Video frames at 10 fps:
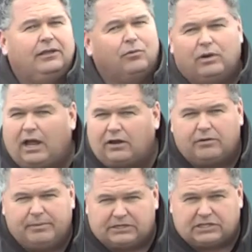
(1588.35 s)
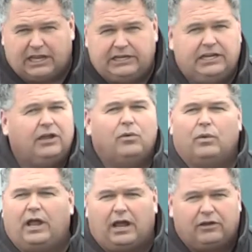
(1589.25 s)
We're not going to mislead you.
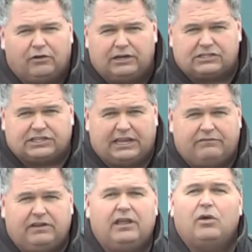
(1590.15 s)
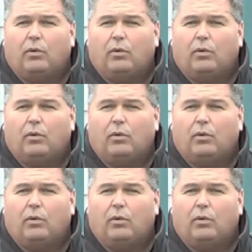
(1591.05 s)
We're not going to deceive you.